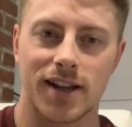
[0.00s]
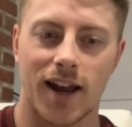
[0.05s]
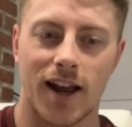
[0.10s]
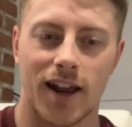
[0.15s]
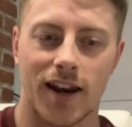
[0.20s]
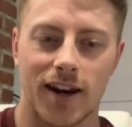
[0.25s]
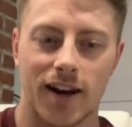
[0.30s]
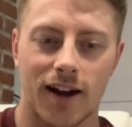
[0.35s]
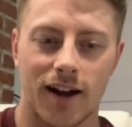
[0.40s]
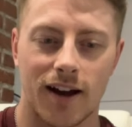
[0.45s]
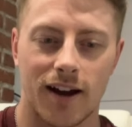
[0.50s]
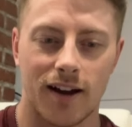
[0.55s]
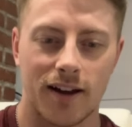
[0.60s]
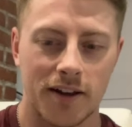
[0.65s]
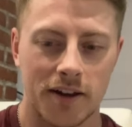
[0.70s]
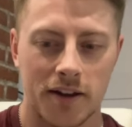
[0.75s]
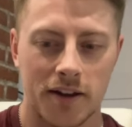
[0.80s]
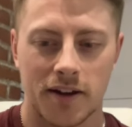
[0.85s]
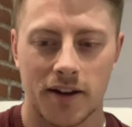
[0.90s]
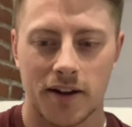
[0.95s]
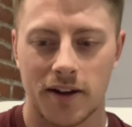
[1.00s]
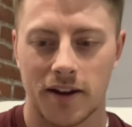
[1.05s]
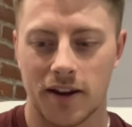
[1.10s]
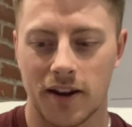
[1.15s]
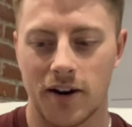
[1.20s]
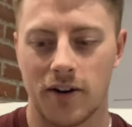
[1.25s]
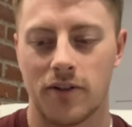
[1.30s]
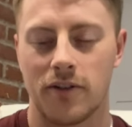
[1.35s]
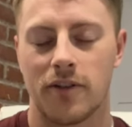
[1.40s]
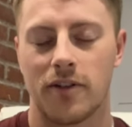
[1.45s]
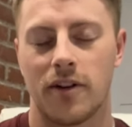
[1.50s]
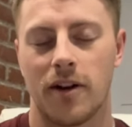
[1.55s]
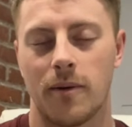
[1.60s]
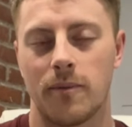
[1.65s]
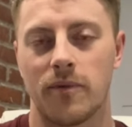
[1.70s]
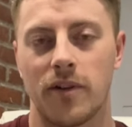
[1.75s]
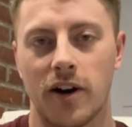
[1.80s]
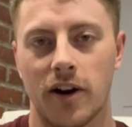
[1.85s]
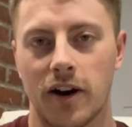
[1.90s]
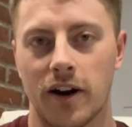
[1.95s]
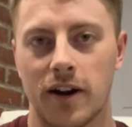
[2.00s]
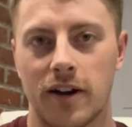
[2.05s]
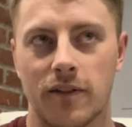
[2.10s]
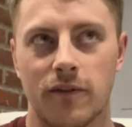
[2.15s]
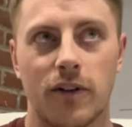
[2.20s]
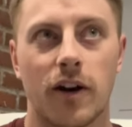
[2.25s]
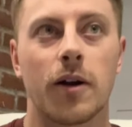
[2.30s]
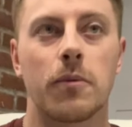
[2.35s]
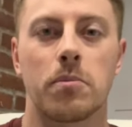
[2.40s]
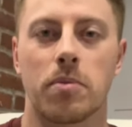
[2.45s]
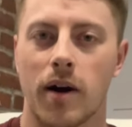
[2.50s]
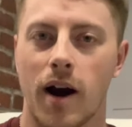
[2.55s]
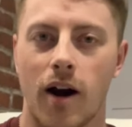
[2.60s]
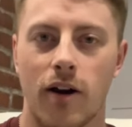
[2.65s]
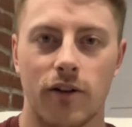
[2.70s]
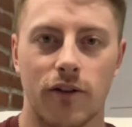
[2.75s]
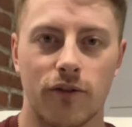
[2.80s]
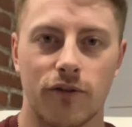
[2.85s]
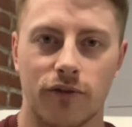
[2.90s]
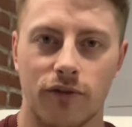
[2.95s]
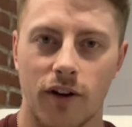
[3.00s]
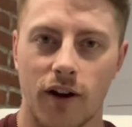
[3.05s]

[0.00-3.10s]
And uh, you know, I'm very very proud of